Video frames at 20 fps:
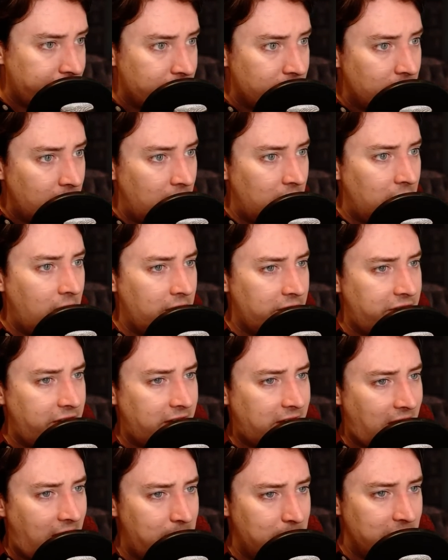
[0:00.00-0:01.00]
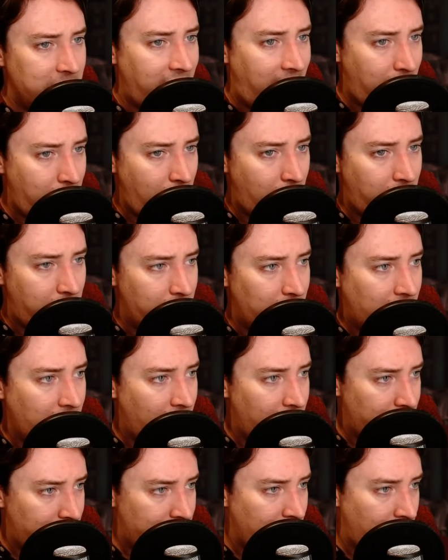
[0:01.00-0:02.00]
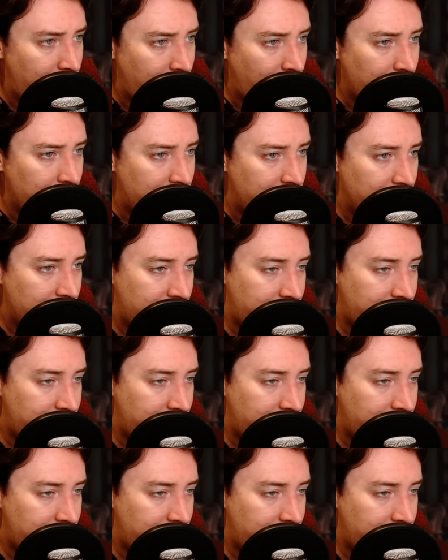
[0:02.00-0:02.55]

At last there came a day where we were going through those